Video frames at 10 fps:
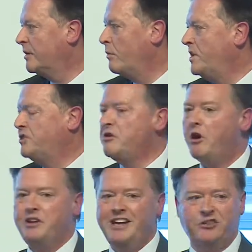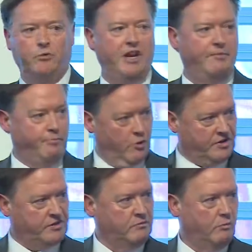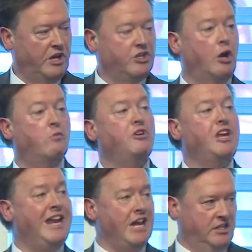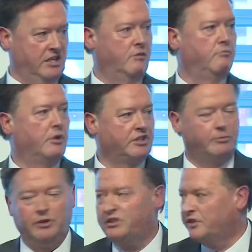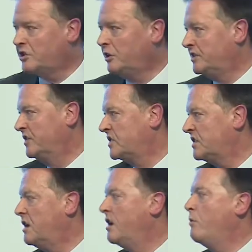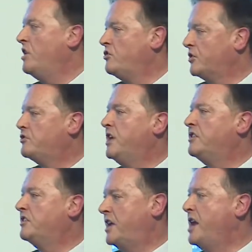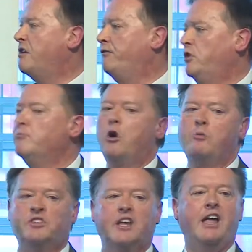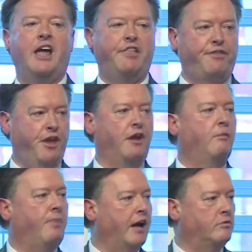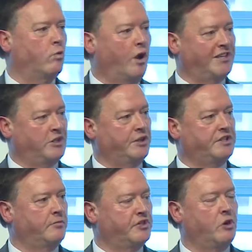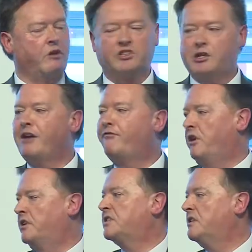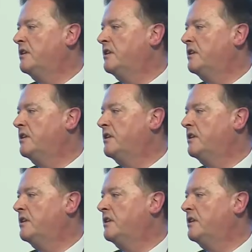We do not need to read books. We don't need multiple consultants. We just need to take a few moments and think about what is customer service like for us,